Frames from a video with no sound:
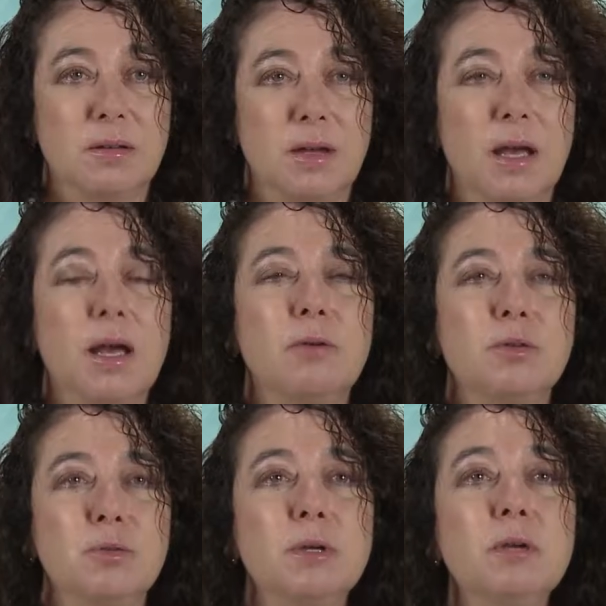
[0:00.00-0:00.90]
I
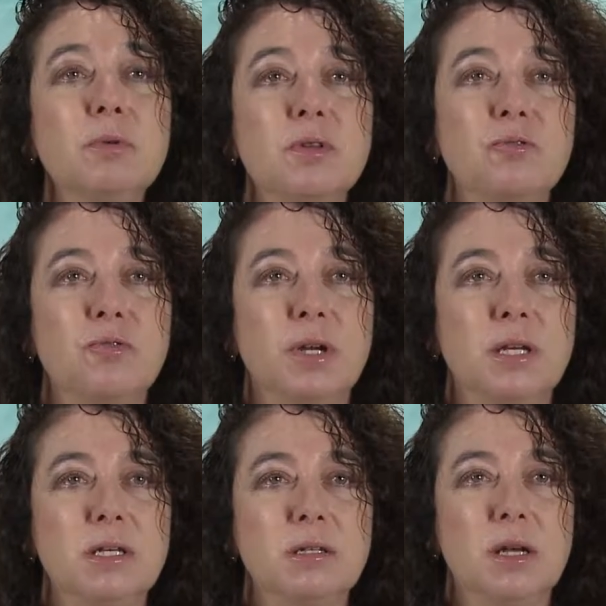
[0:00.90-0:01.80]
was working with a
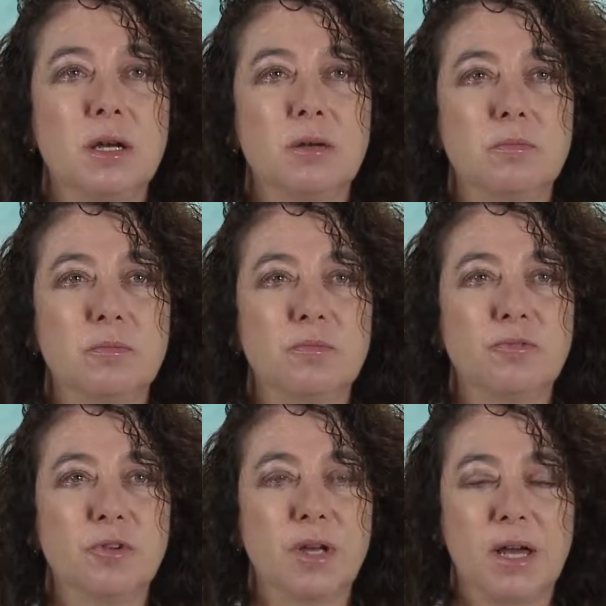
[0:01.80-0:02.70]
friend
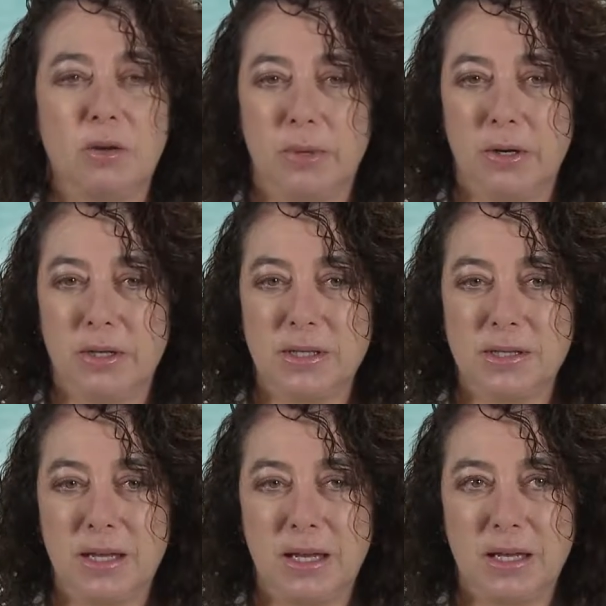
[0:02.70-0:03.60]
for cattle
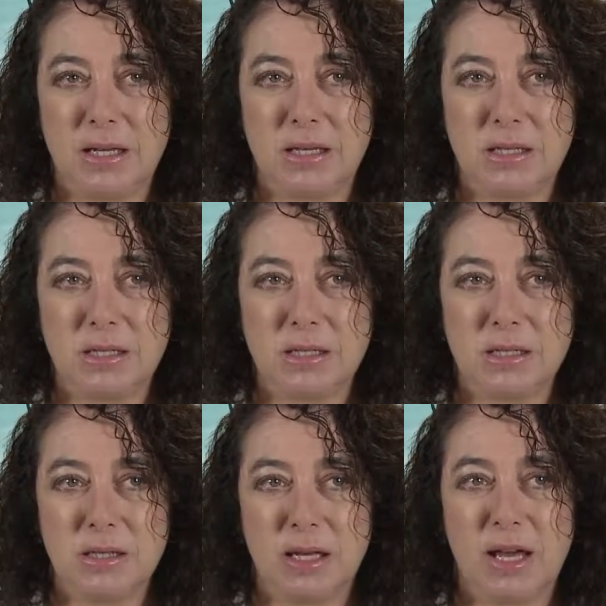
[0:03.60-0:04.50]
barons and
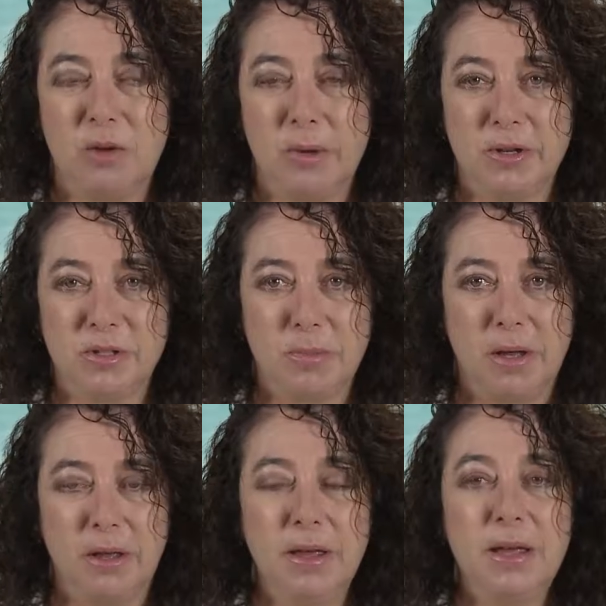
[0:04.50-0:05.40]
the cattle barons
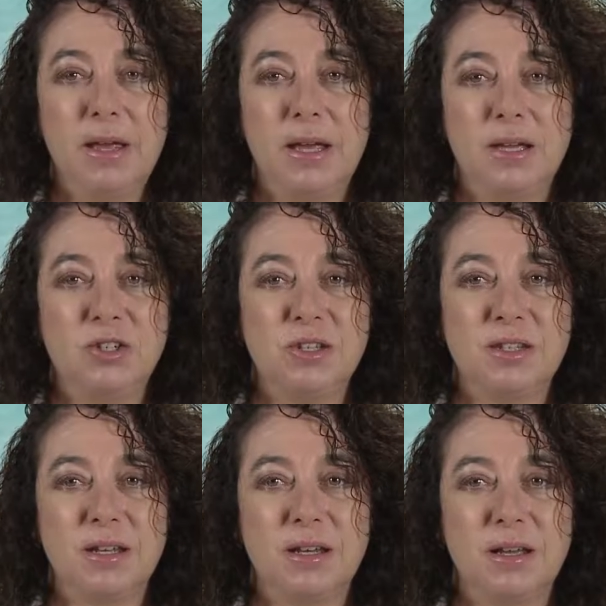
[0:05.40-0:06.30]
ball, and she
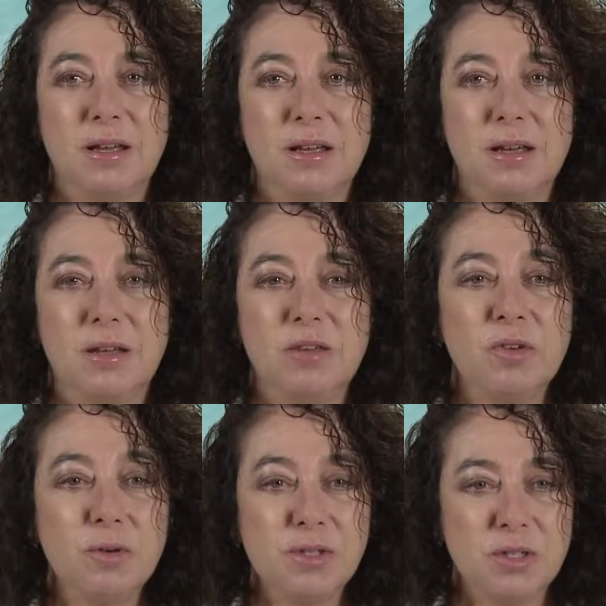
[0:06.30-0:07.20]
said,
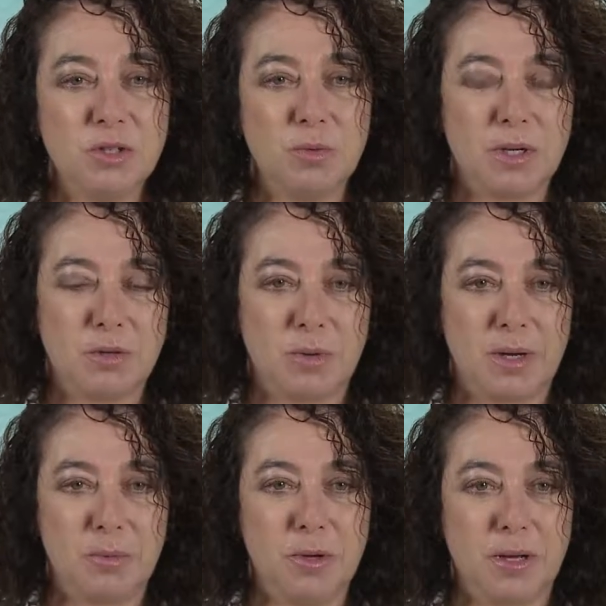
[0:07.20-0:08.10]
you've always said you wanted to
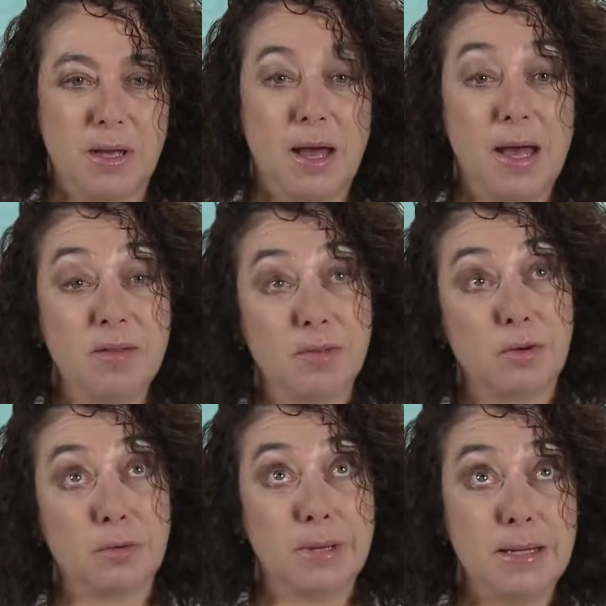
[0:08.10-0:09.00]
write a book. I have a
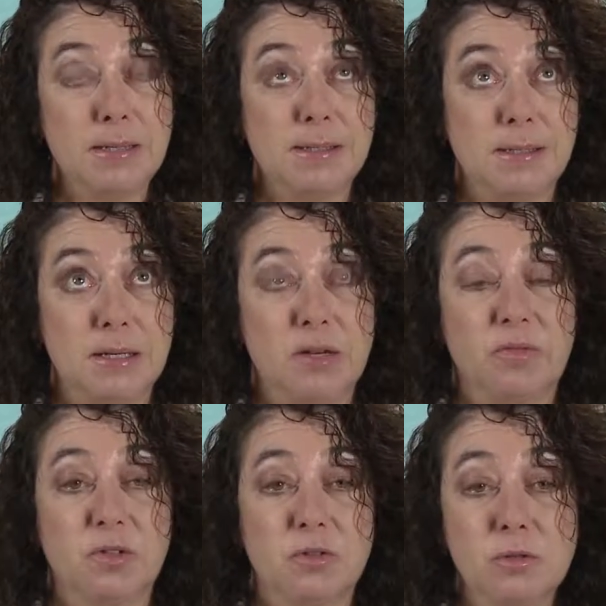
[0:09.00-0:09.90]
great seed
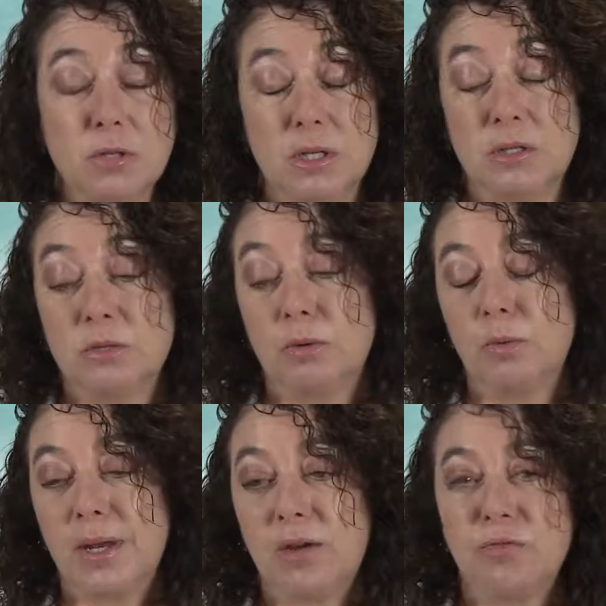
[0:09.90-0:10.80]
of a story. So we
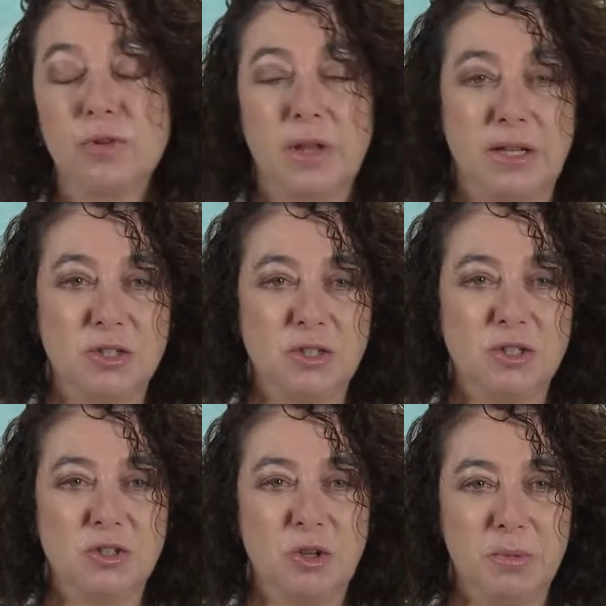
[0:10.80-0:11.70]
went out for lunch and
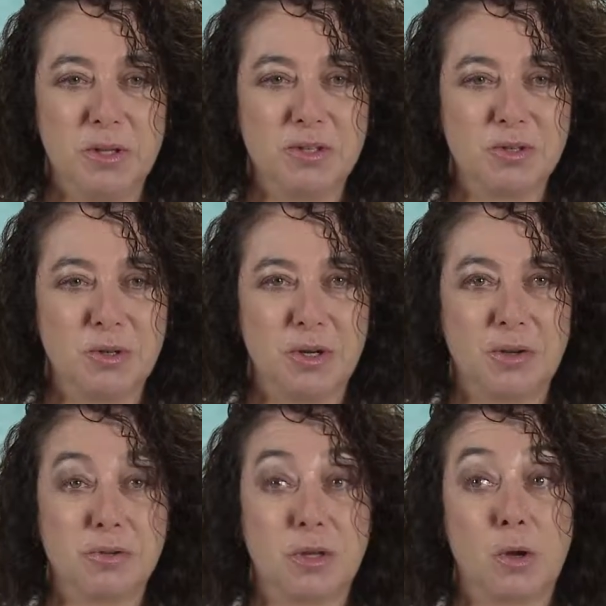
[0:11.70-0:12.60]
she told me the story,
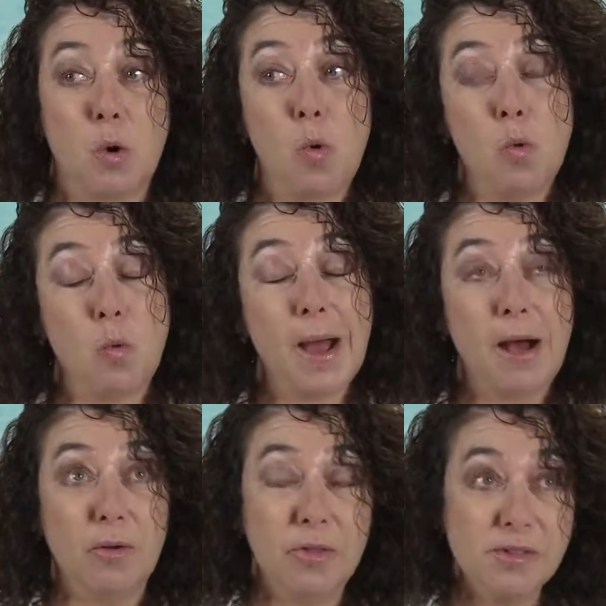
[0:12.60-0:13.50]
and I was like, oh
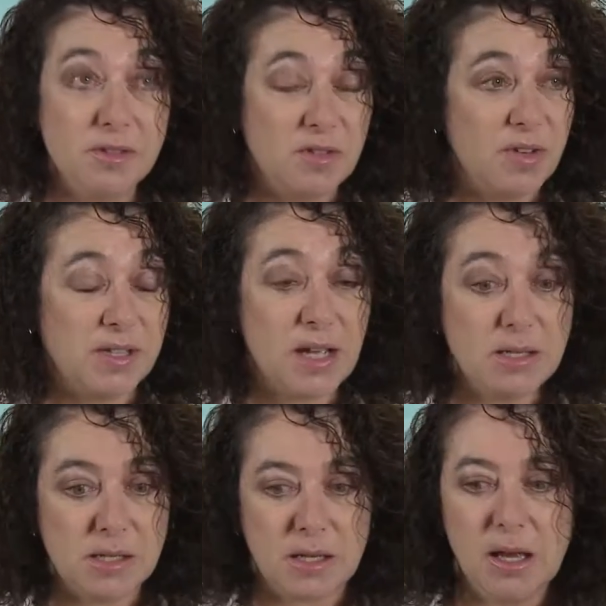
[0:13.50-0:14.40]
wow, this is
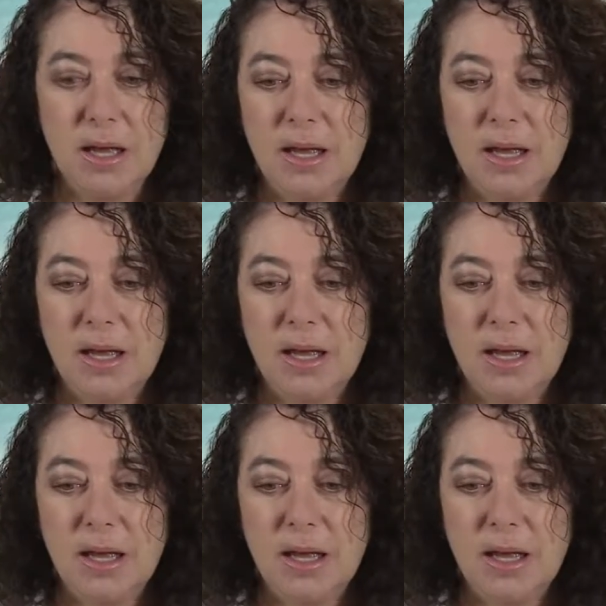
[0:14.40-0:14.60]
fantastic.